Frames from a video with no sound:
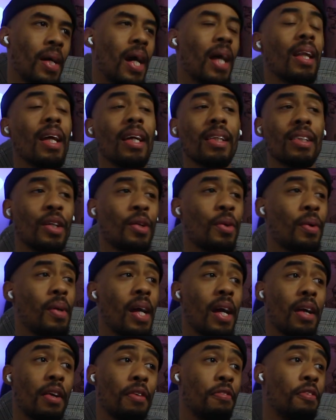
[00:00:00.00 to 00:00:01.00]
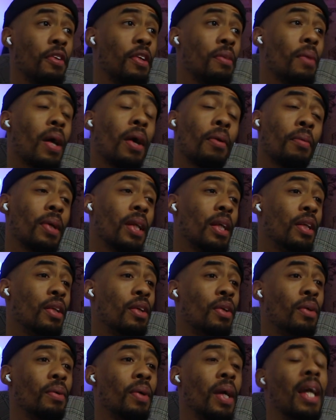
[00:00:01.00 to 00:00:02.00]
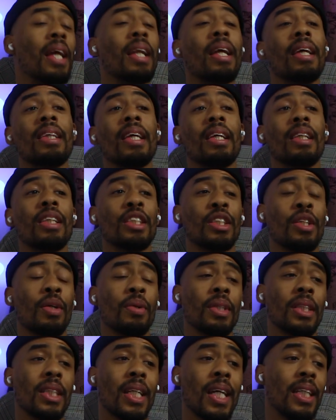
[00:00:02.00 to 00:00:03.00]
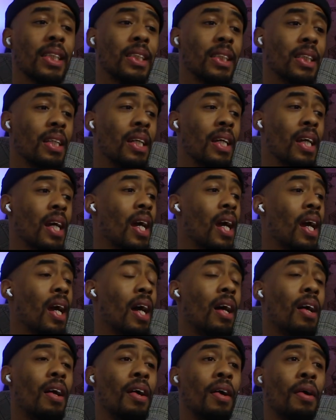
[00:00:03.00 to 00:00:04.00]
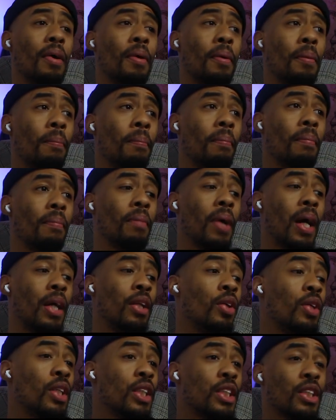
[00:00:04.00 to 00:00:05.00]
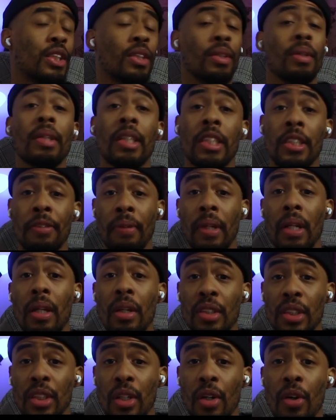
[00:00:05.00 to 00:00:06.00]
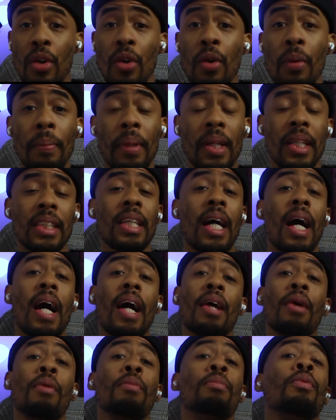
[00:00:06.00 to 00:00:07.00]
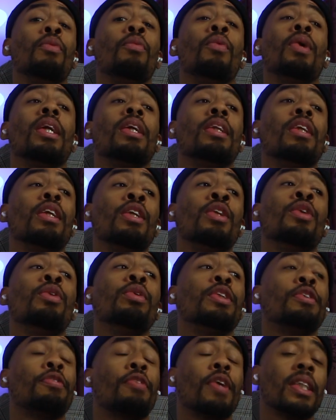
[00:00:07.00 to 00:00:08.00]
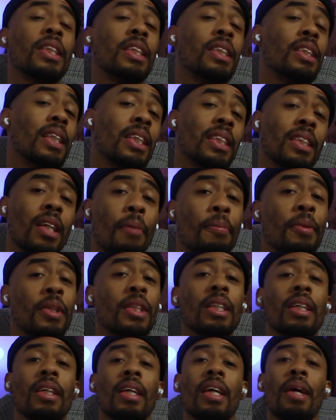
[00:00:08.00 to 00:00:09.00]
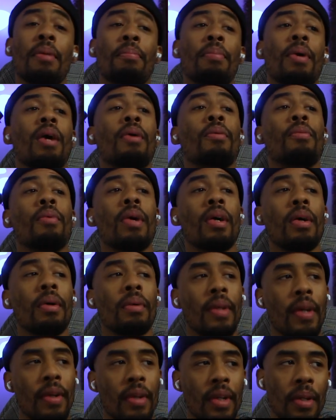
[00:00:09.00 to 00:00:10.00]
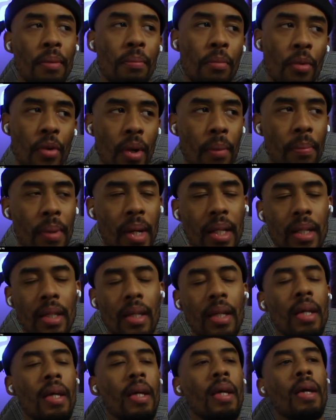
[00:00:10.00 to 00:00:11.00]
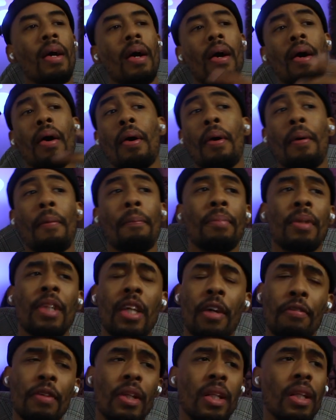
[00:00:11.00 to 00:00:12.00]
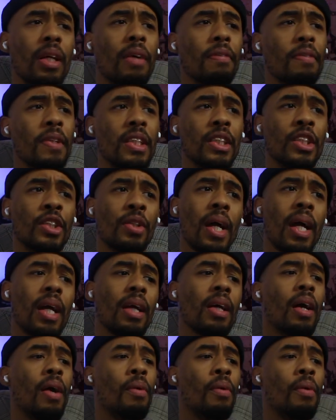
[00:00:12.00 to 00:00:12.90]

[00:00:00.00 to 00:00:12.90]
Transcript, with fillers: I like the choreography. I really do. And I think the song is catchy. Um, I know this this video is old because I am one of the newest freshest that's coming to the K-pop world, learning more about it. Um, definitely love this track.